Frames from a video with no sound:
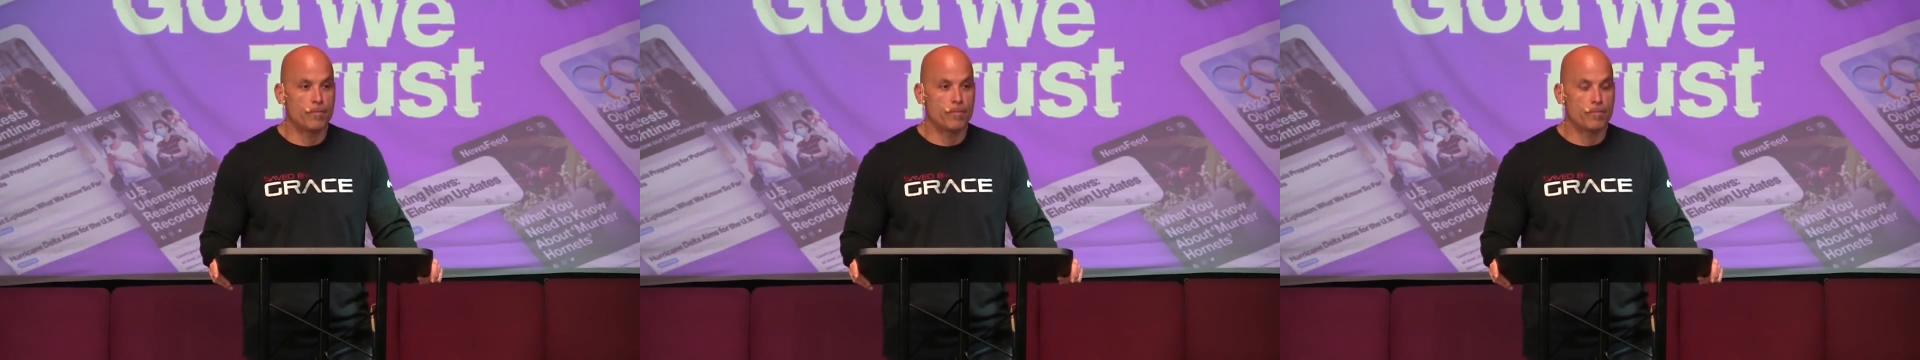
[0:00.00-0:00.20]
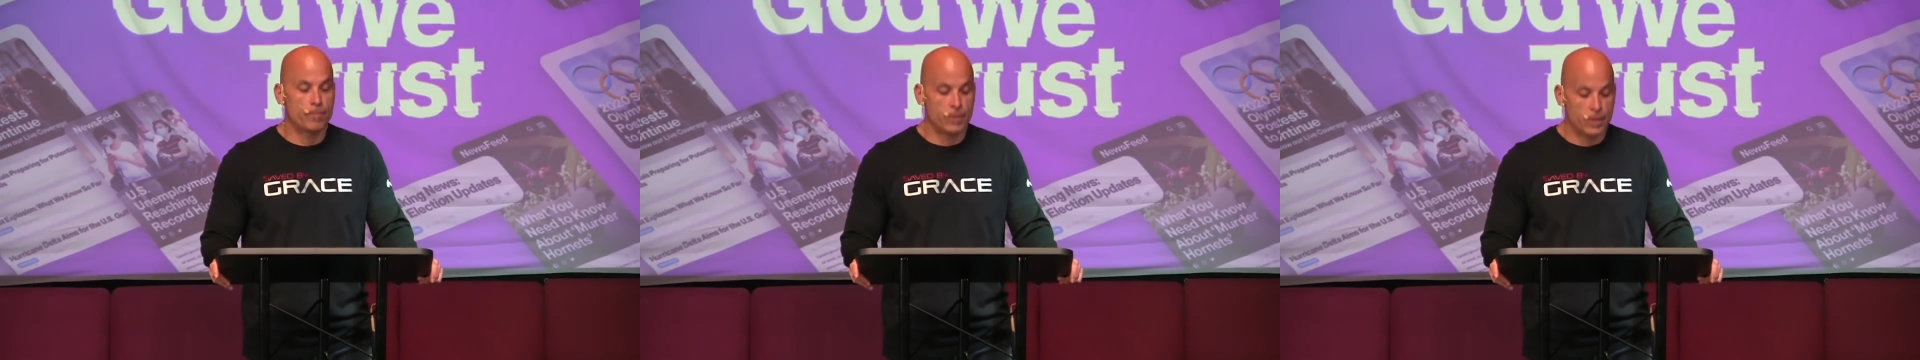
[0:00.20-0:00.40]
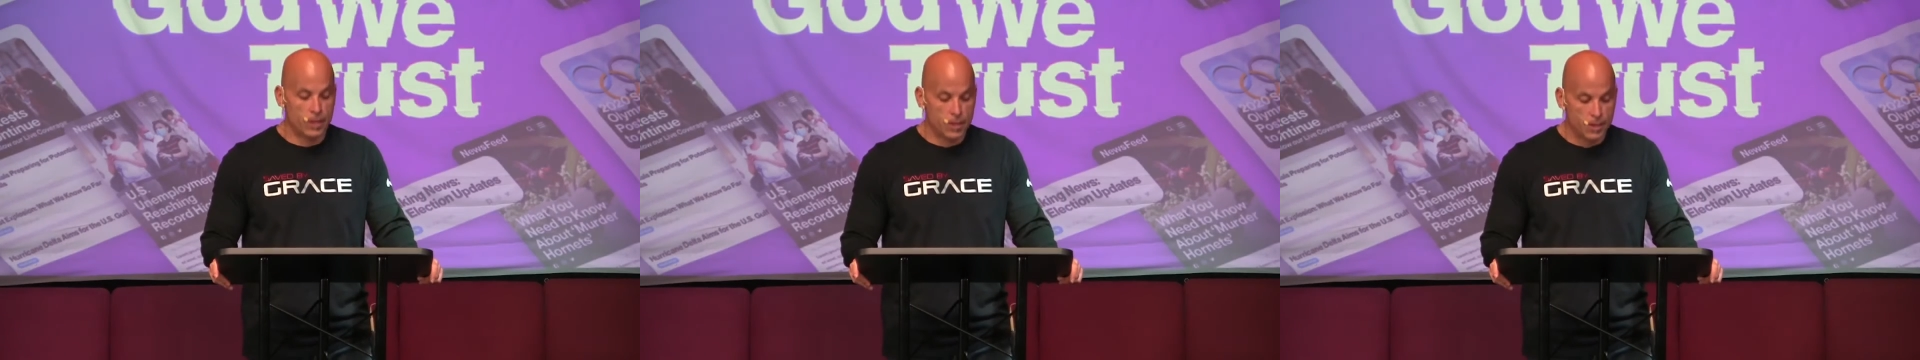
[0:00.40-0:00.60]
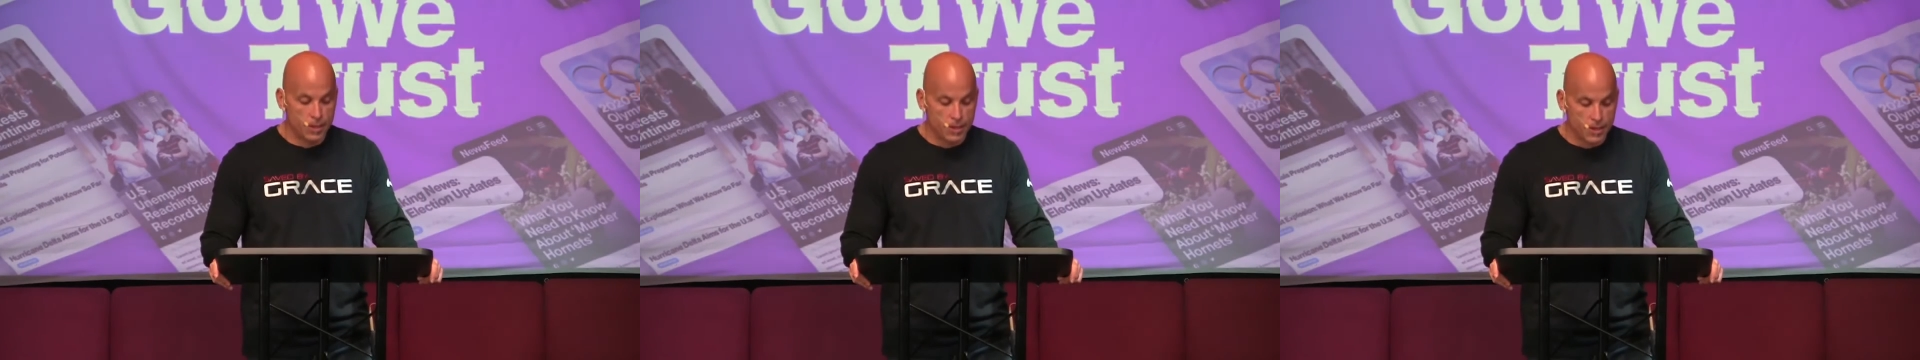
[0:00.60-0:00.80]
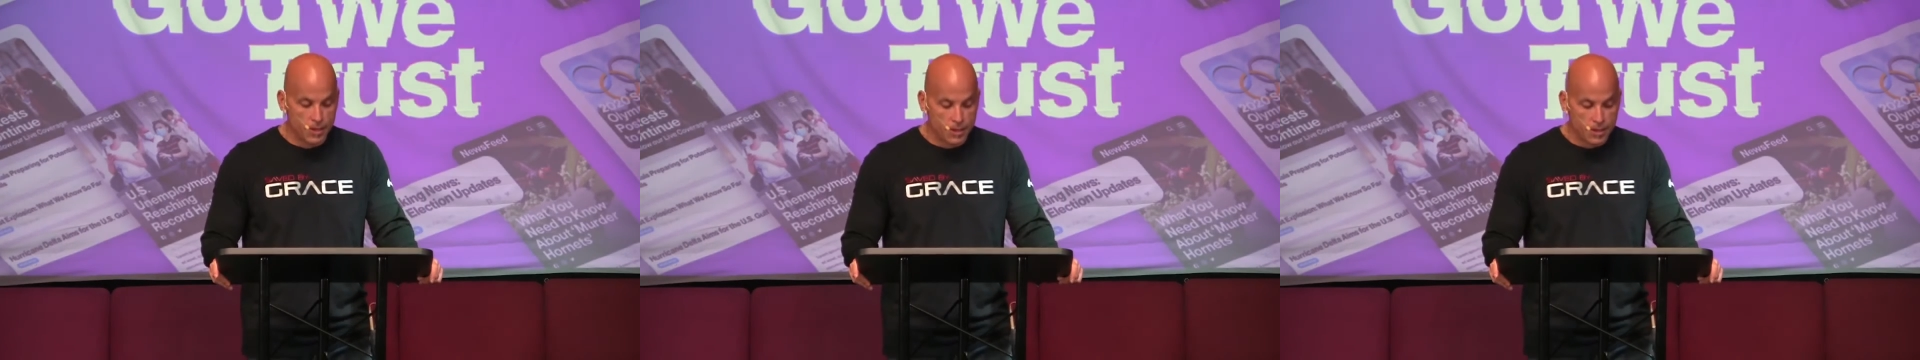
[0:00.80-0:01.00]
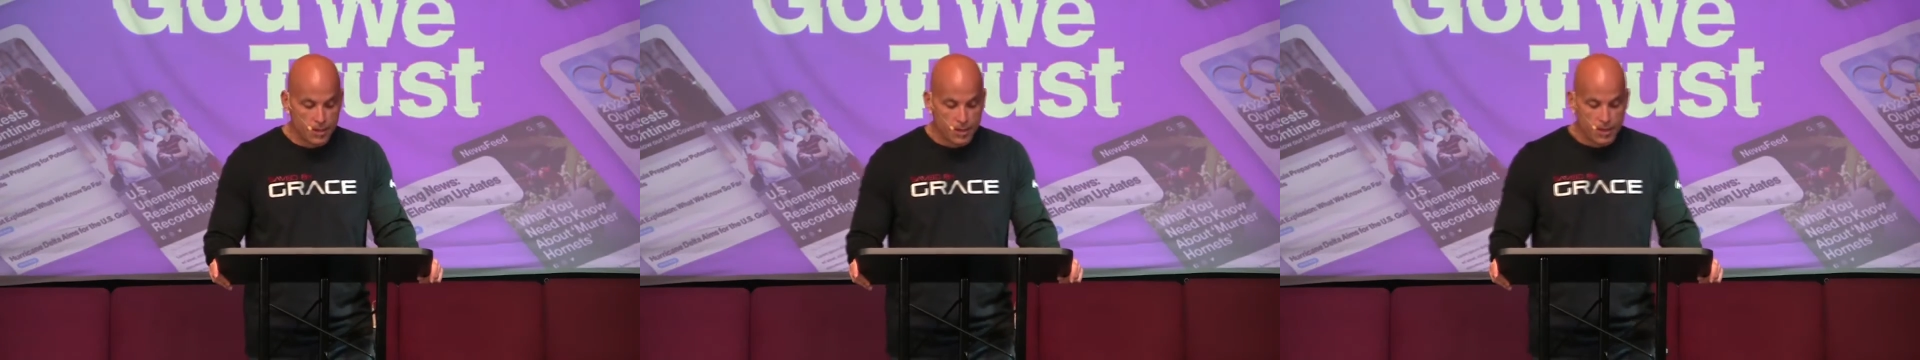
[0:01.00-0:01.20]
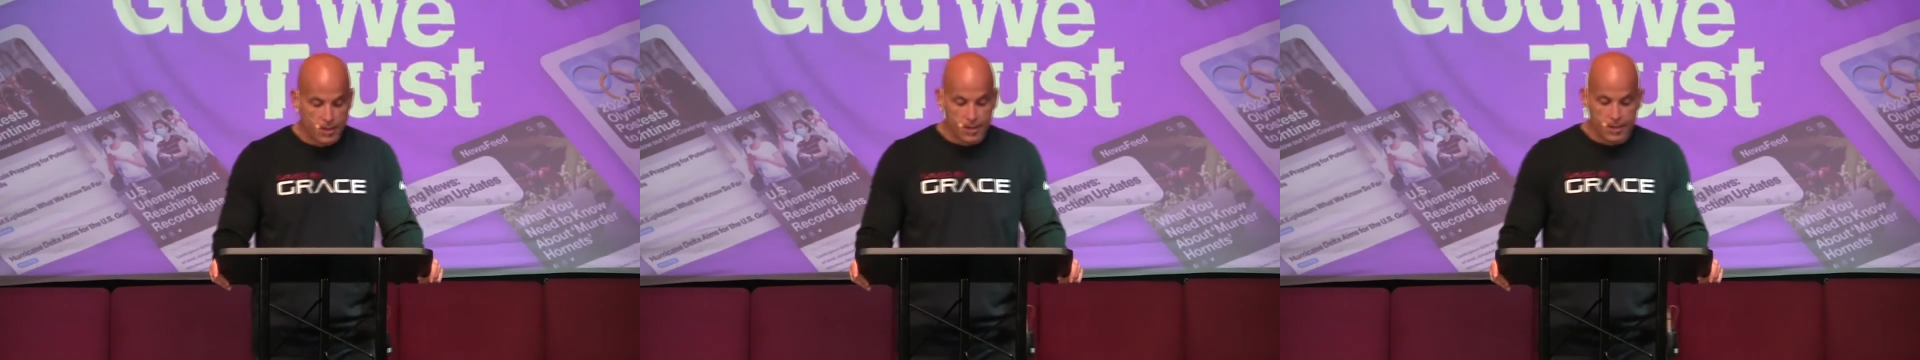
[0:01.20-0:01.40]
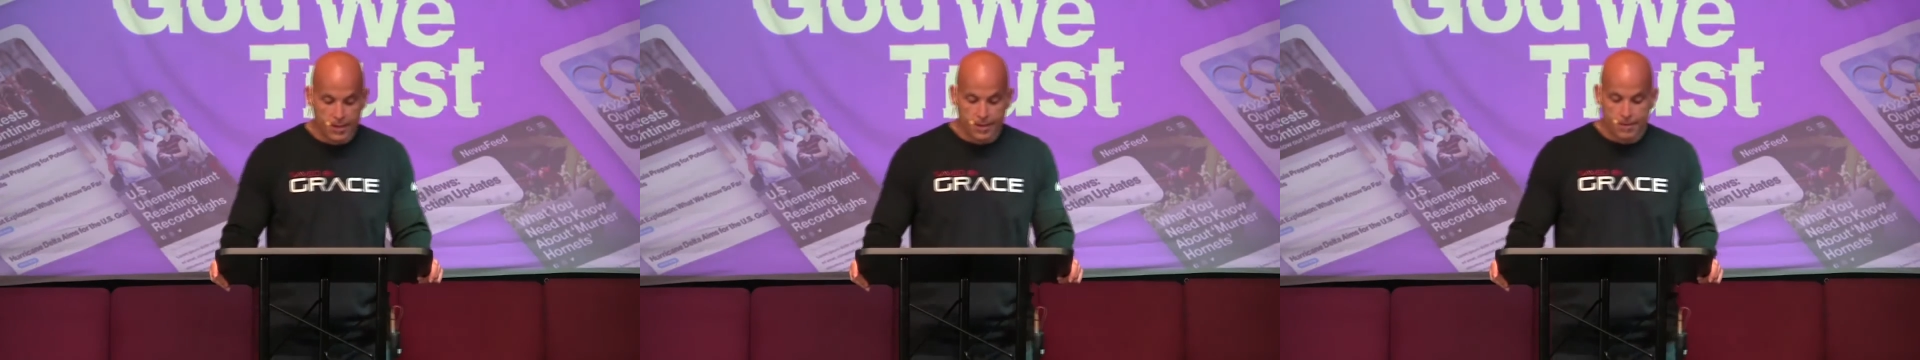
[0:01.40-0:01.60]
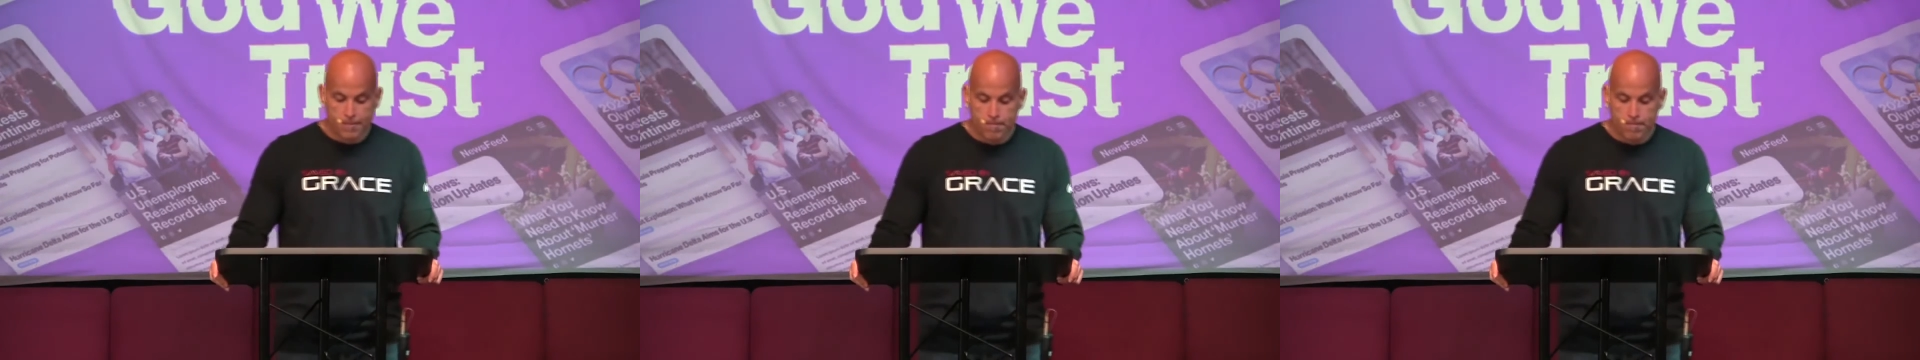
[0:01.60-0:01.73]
(silence)